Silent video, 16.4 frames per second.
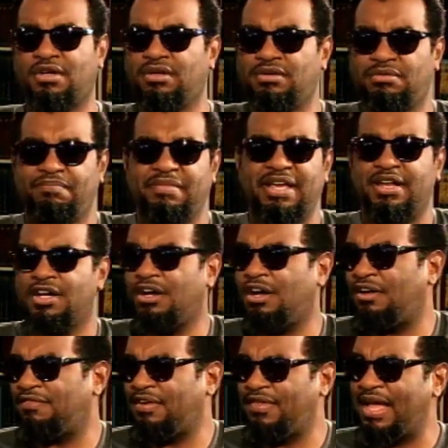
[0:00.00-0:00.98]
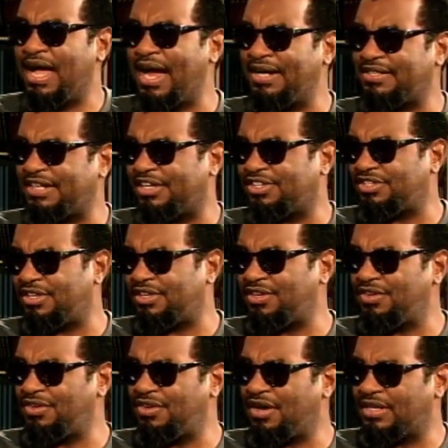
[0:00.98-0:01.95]
made the cover of the art section of the
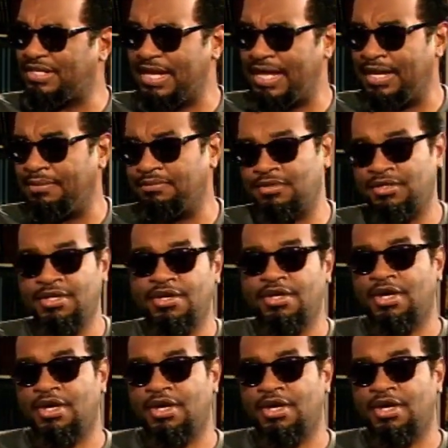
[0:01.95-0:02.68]
New York Times.